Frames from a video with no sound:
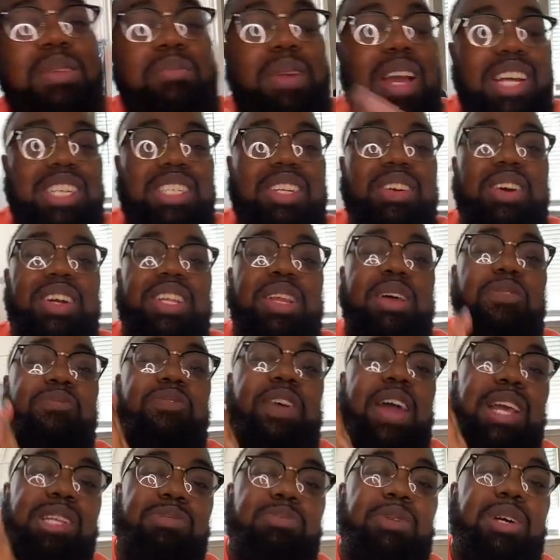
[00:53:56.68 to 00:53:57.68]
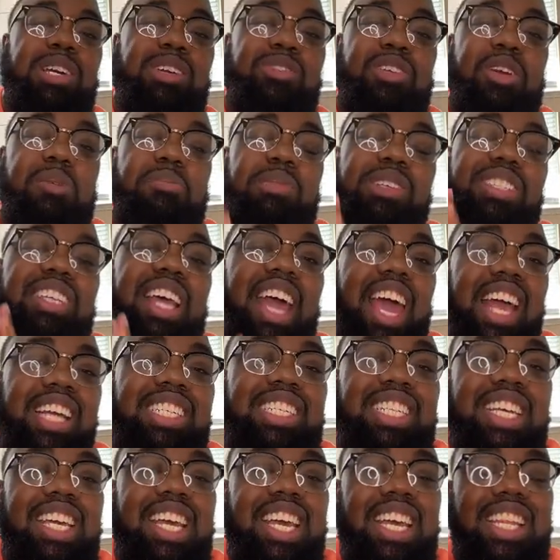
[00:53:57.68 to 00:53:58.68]
Make sure the Facebook group is
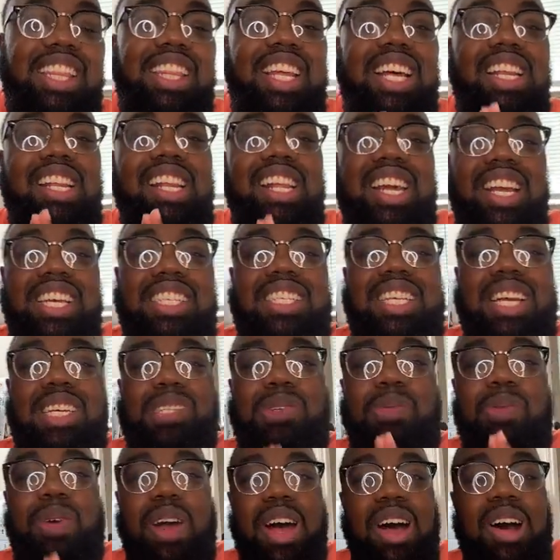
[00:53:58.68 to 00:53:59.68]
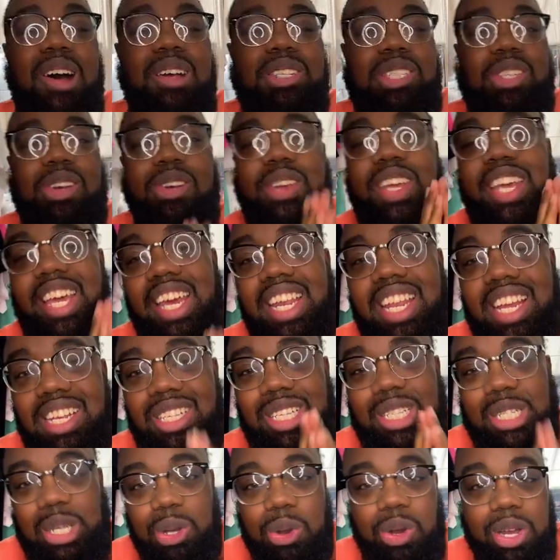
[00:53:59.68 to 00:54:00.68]
actually in the links as well, so get
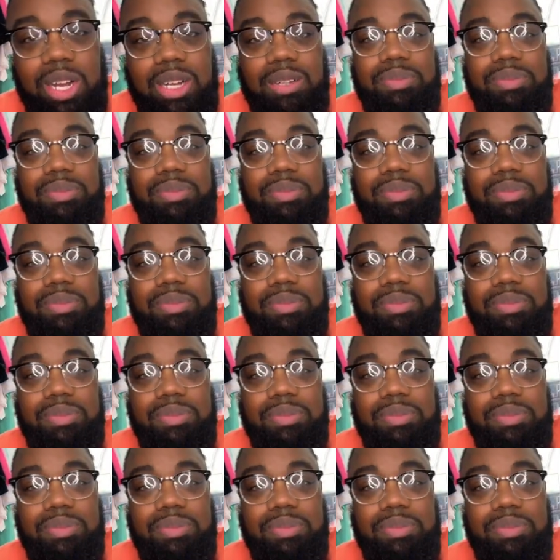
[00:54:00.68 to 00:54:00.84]
into